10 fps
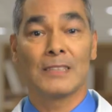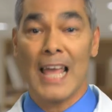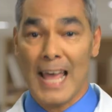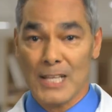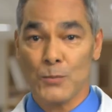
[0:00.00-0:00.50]

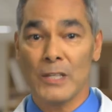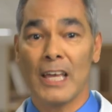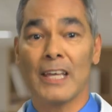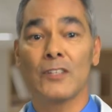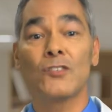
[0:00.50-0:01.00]
As we
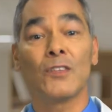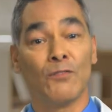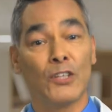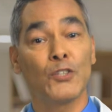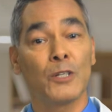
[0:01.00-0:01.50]
age, the
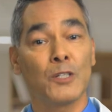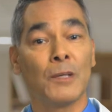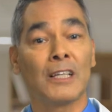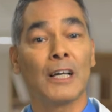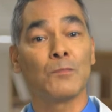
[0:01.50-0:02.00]
vitreous
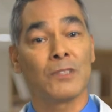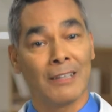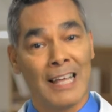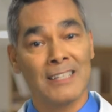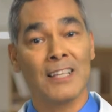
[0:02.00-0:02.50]
becomes
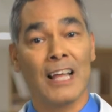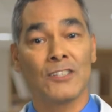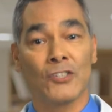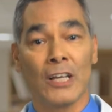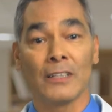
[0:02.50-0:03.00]
less like
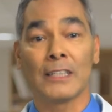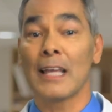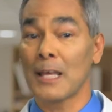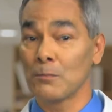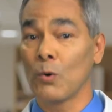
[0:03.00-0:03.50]
jelly
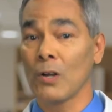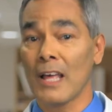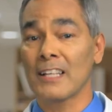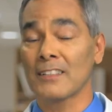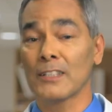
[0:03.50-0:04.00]
and more
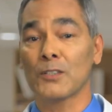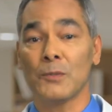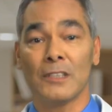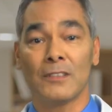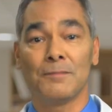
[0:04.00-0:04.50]
like liquid.